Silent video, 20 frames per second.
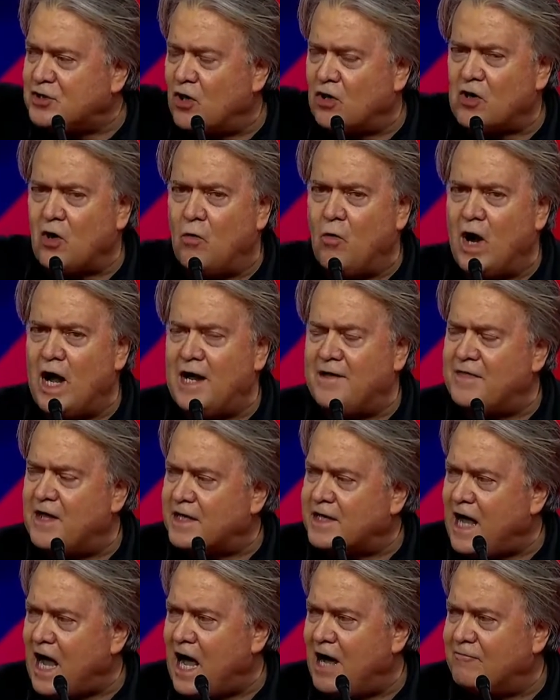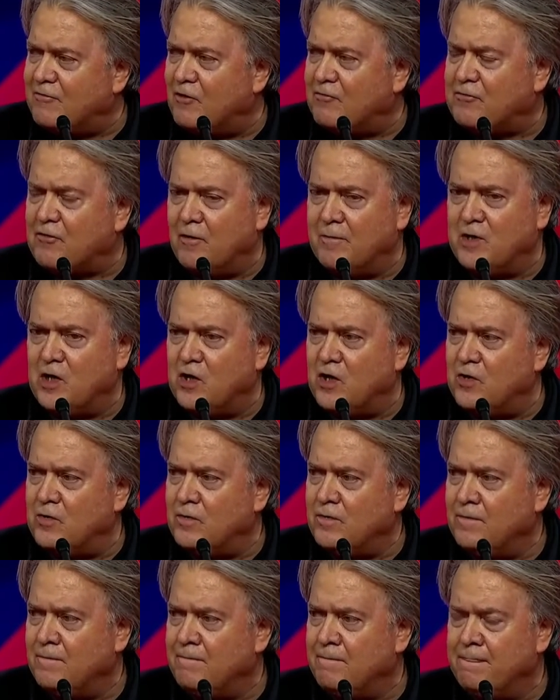took away the gavel from
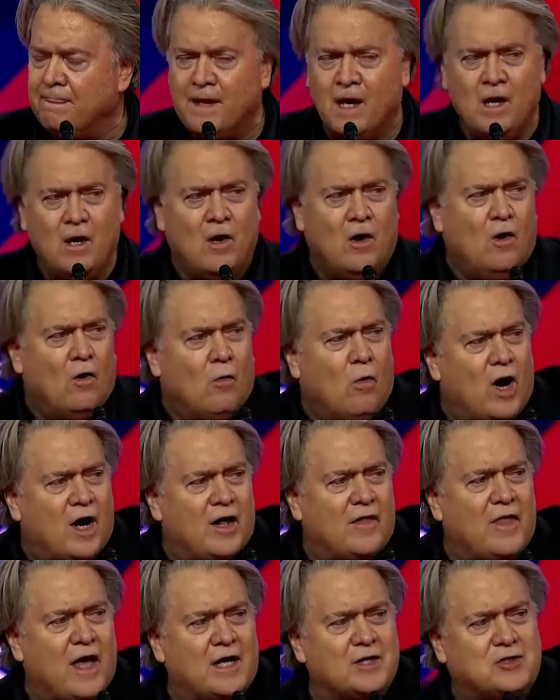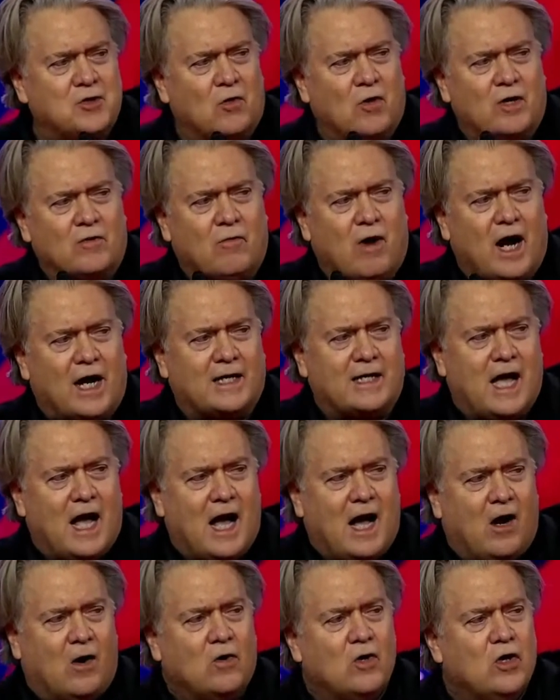you. What are they doing right
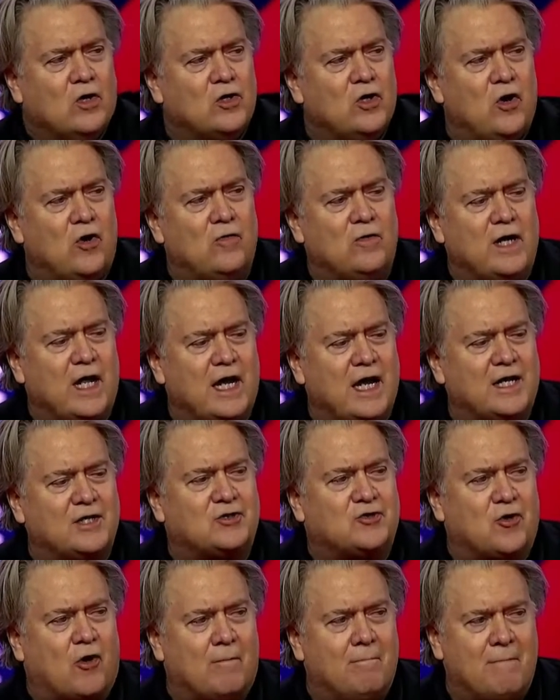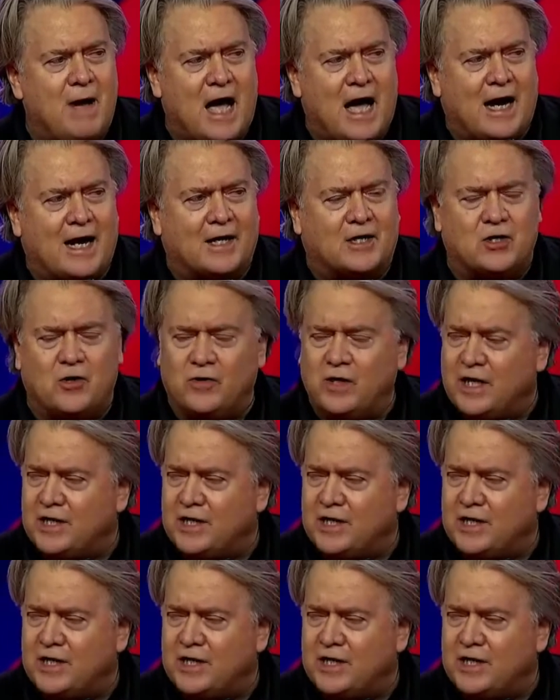now? You need dramatic